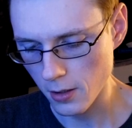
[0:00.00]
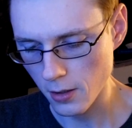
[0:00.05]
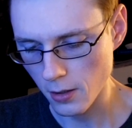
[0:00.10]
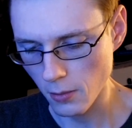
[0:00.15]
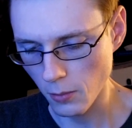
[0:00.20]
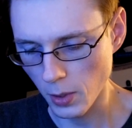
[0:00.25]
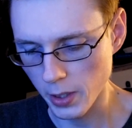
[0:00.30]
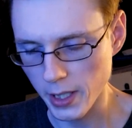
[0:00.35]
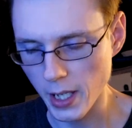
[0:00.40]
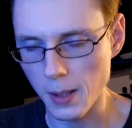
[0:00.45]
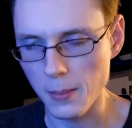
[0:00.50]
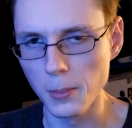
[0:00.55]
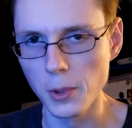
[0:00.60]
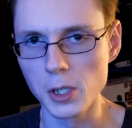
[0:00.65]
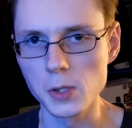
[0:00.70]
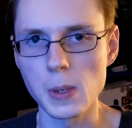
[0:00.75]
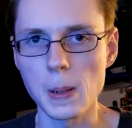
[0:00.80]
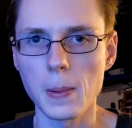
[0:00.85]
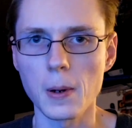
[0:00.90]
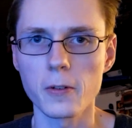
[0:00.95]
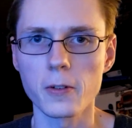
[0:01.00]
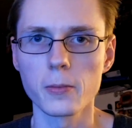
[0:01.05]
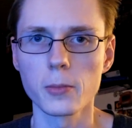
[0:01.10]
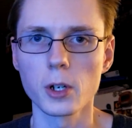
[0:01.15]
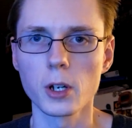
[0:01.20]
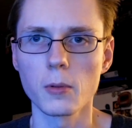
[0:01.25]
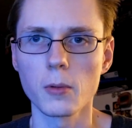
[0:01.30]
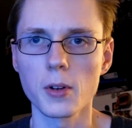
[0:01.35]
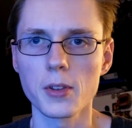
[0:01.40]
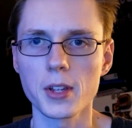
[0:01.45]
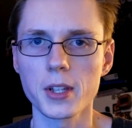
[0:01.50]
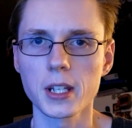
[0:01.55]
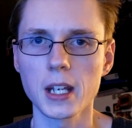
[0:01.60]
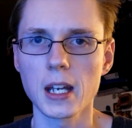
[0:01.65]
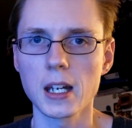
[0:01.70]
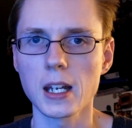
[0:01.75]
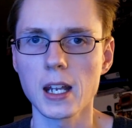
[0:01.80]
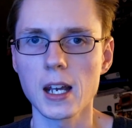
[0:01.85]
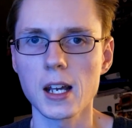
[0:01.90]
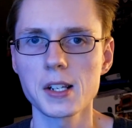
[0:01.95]
one that most people are familiar with on the
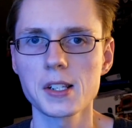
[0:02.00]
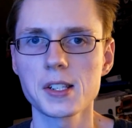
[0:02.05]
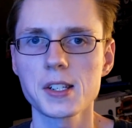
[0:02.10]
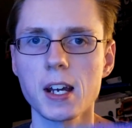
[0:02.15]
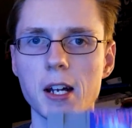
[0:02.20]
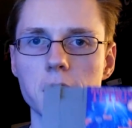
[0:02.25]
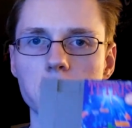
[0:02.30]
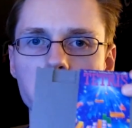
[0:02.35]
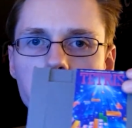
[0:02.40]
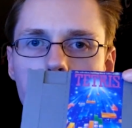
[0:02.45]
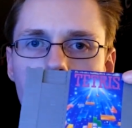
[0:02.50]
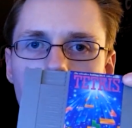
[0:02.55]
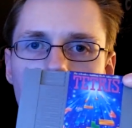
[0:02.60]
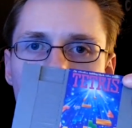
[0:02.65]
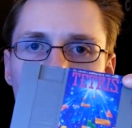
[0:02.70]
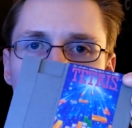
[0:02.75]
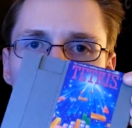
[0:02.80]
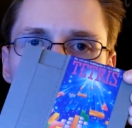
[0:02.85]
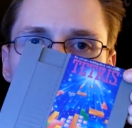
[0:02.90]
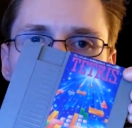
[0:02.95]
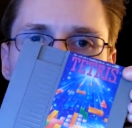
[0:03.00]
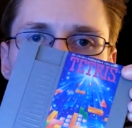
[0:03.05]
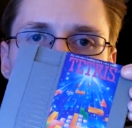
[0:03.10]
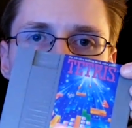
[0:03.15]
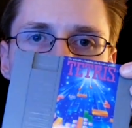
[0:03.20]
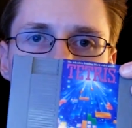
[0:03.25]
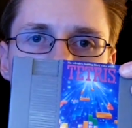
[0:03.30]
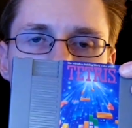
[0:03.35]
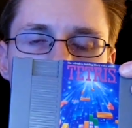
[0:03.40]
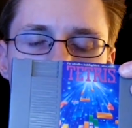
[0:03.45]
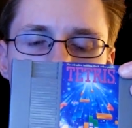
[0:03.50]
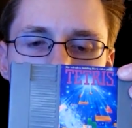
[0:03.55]
NES, Tetris by Nintendo.